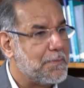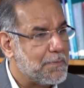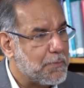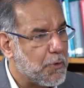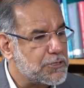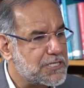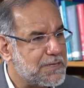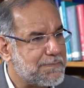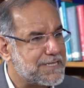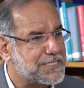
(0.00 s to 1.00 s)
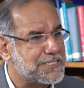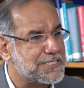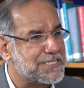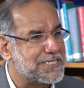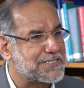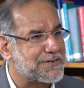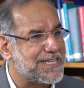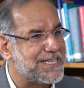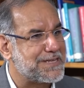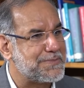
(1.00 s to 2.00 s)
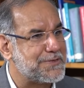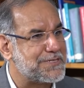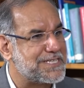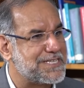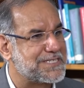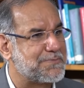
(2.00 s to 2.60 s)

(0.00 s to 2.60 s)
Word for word: both the Palestinian and Israeli communities,